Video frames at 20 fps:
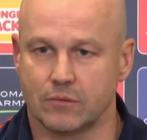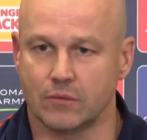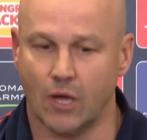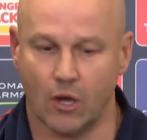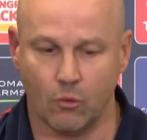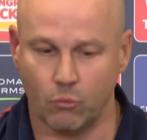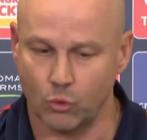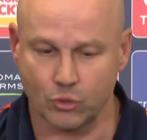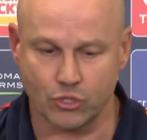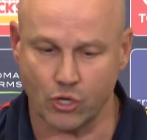
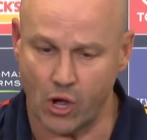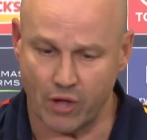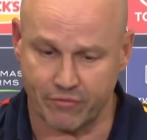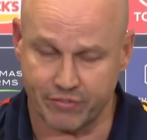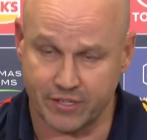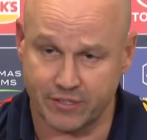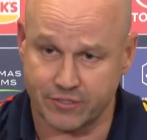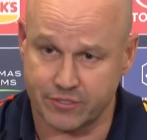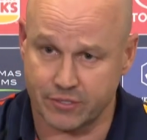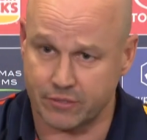Oh, we'll dive
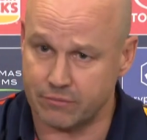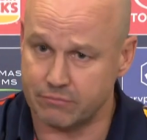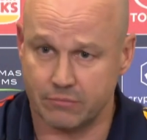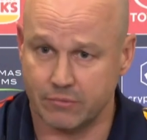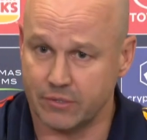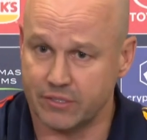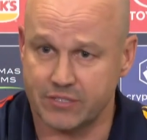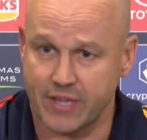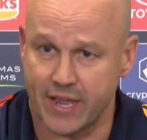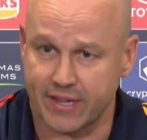into
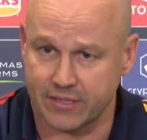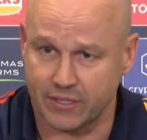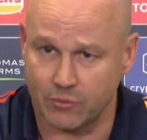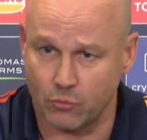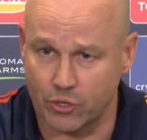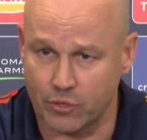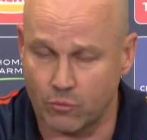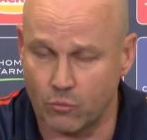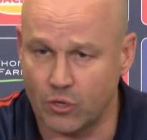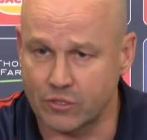exactly
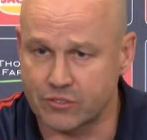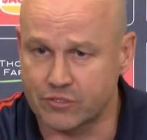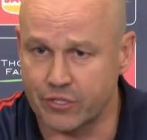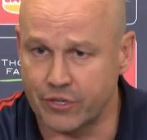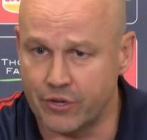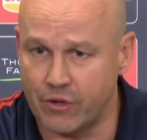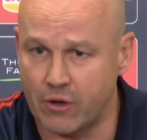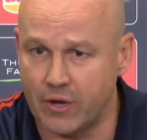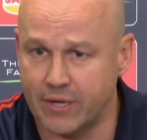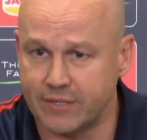what it was
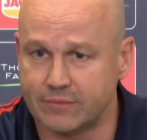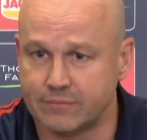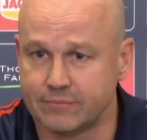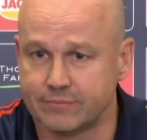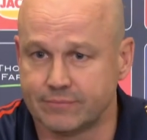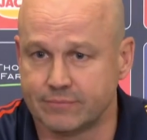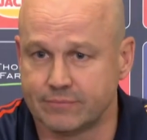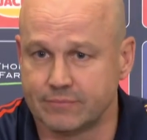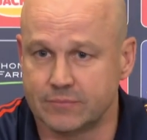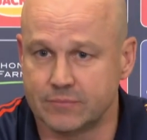tonight.
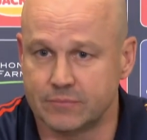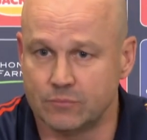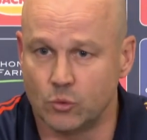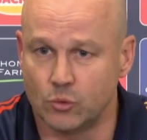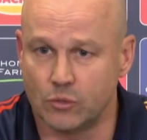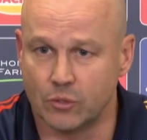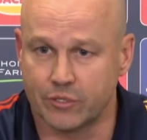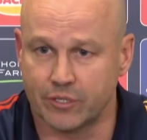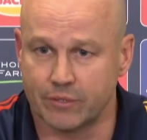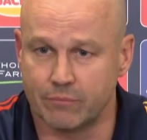
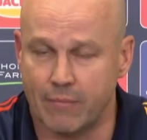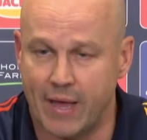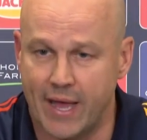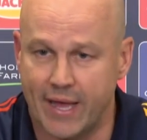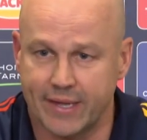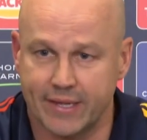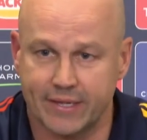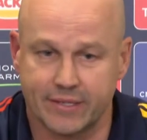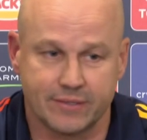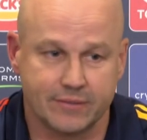We'll look at
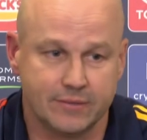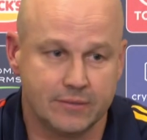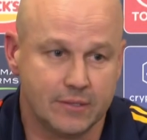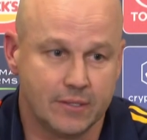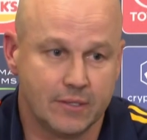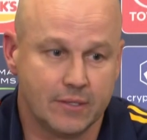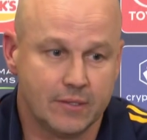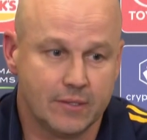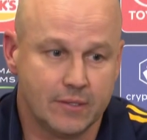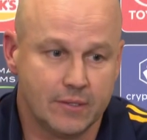May and
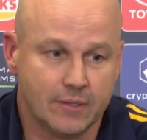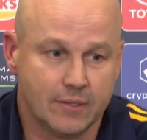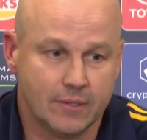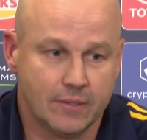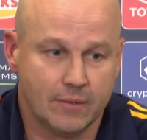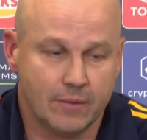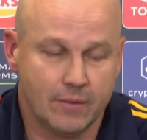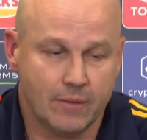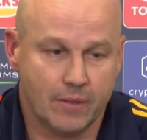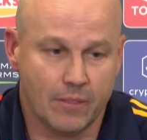
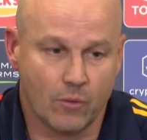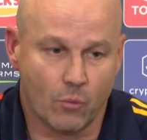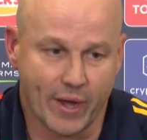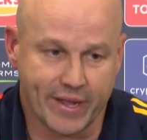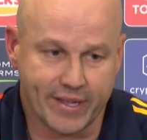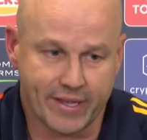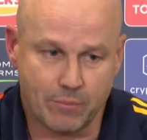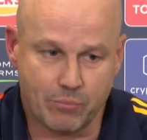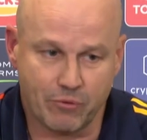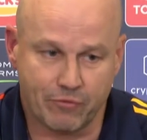and the
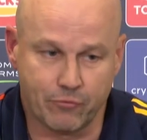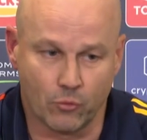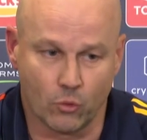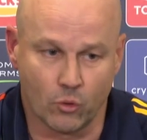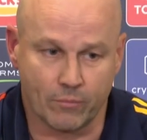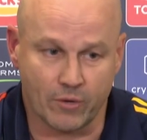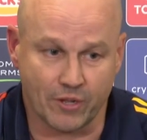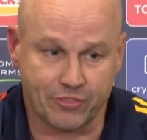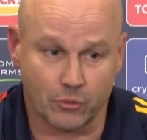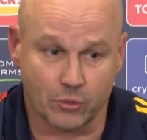way he
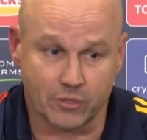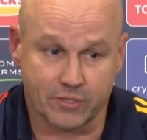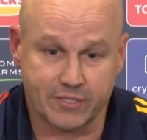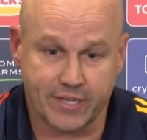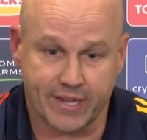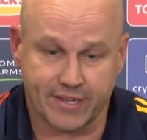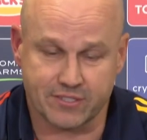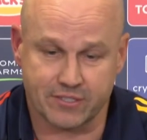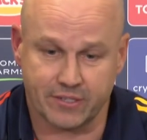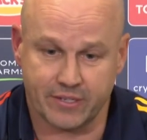performed. I thought
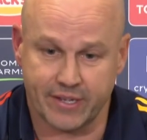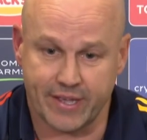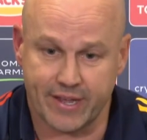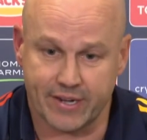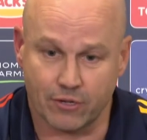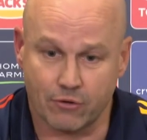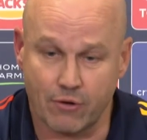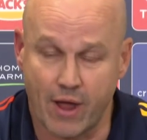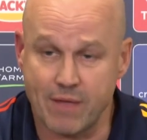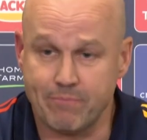Tex and he had
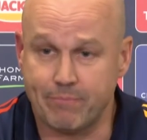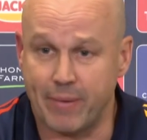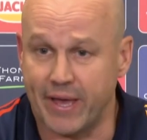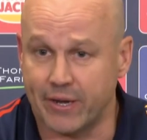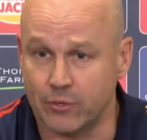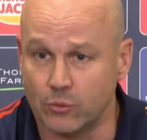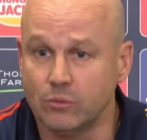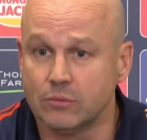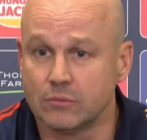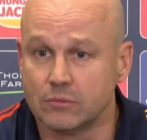a great
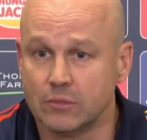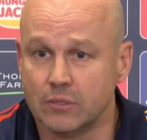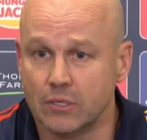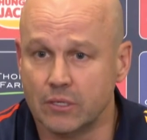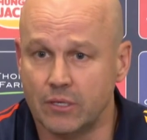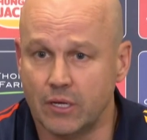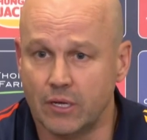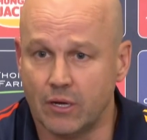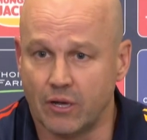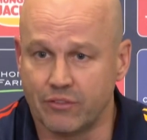battle.
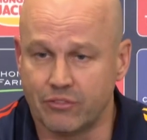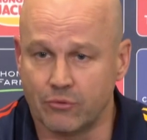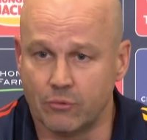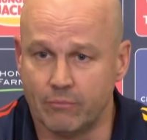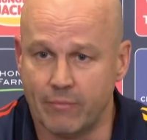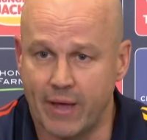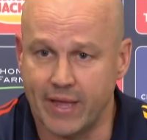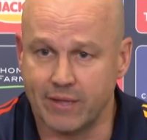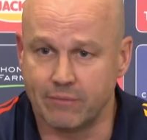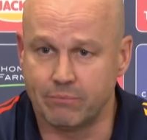I, I thought
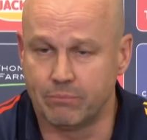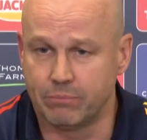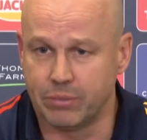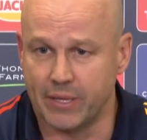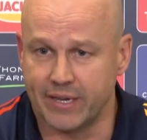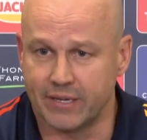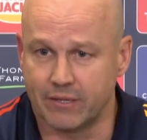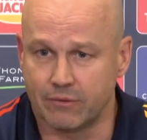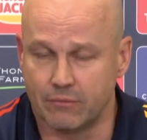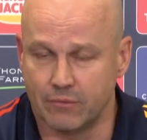May
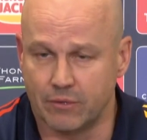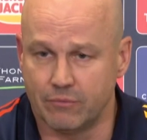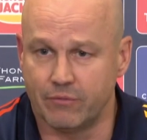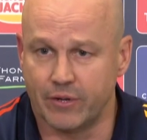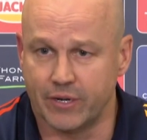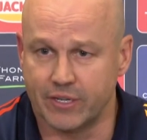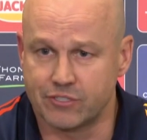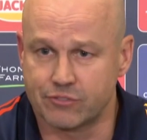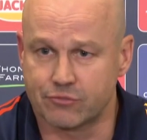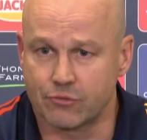played a, a,
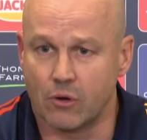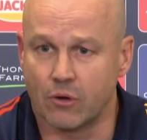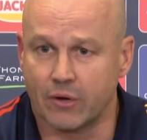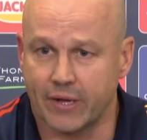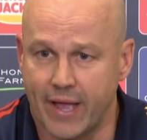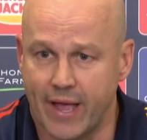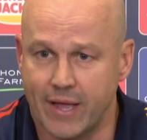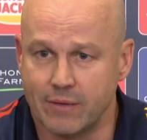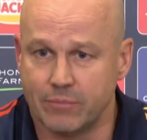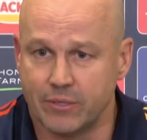very strong
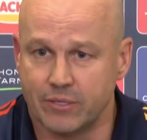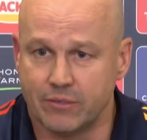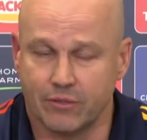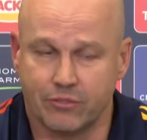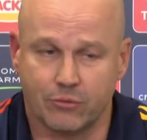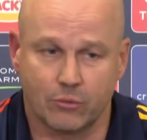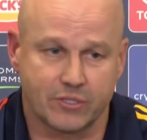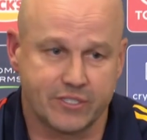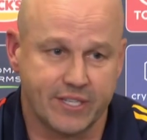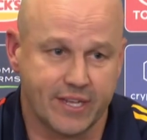game, but I
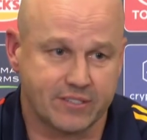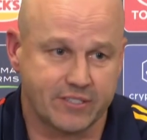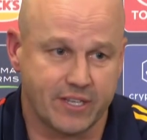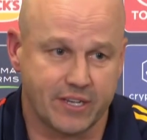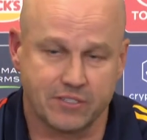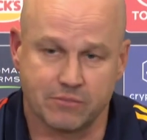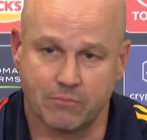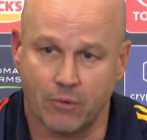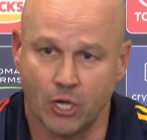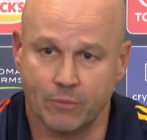thought Tex had
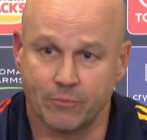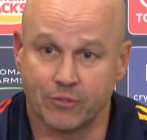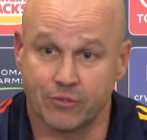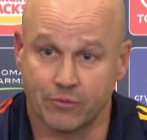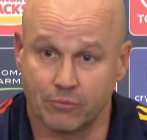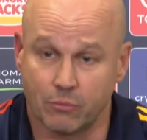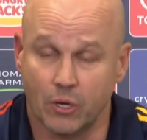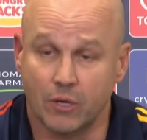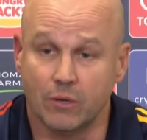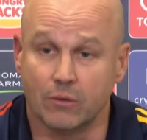his moments
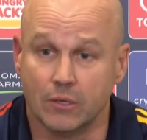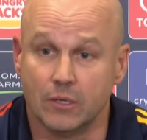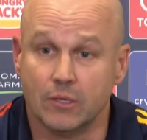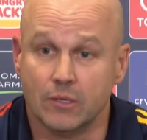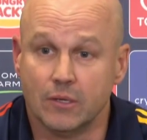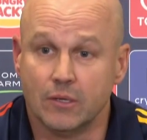as well.